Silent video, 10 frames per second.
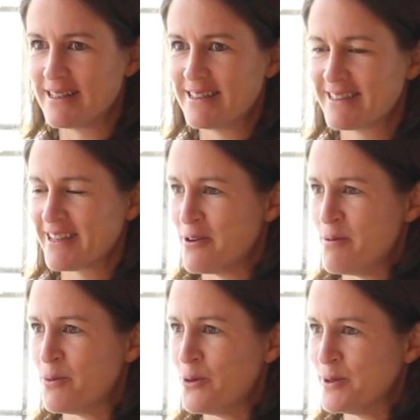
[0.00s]
it's so
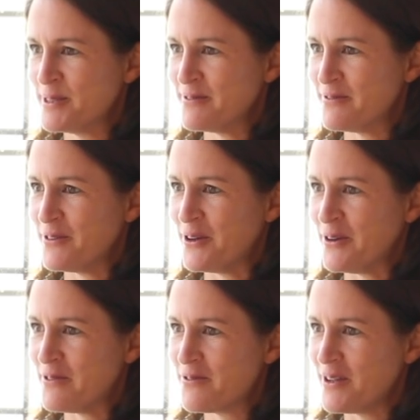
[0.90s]
important
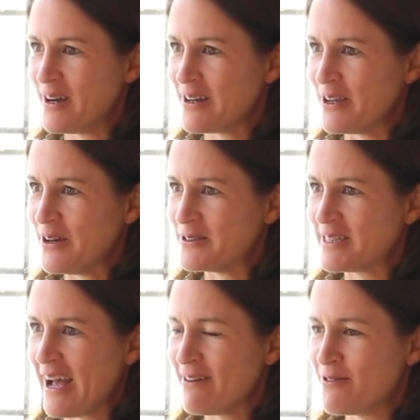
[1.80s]
for young girls
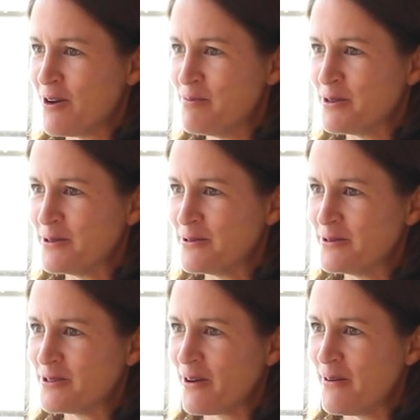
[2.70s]
to have role
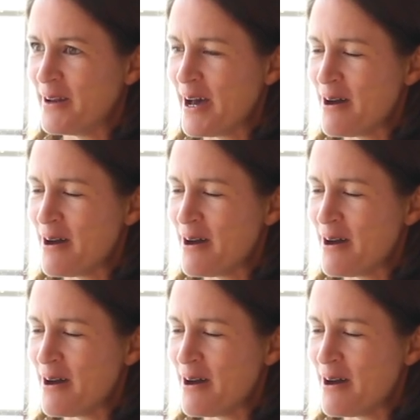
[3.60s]
models growing